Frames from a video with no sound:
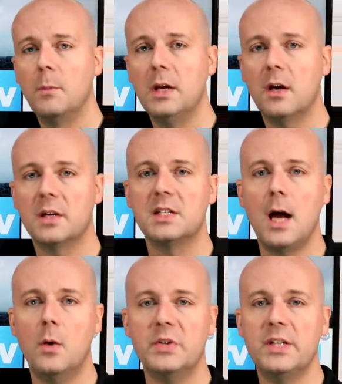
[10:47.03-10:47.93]
because
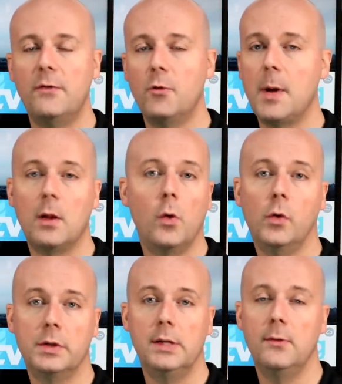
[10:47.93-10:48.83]
now several of my
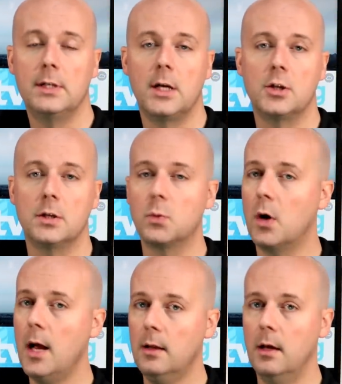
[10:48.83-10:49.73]
local TV stations
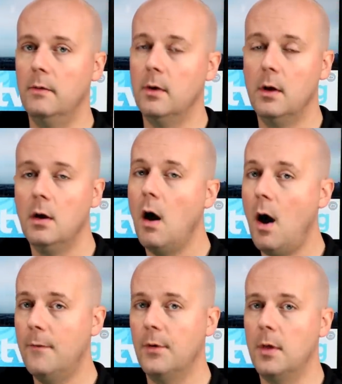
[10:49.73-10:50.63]
where I live
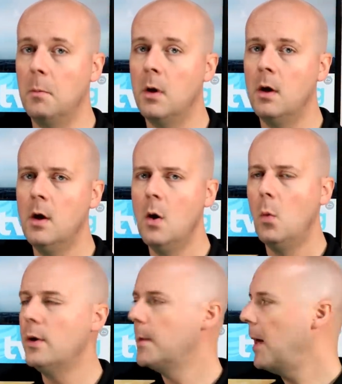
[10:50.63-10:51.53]
offer them,
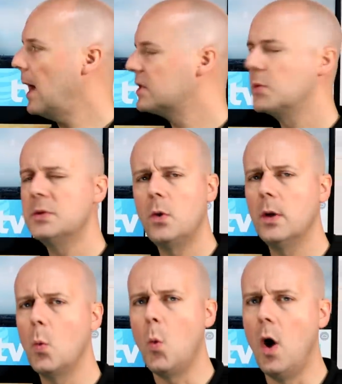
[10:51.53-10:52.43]
where in the past there was
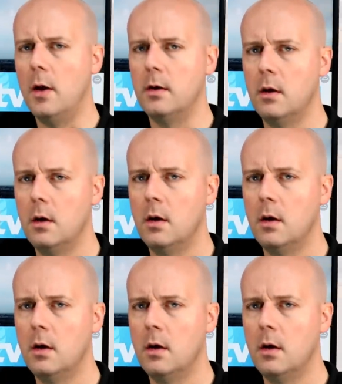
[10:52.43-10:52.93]
only one.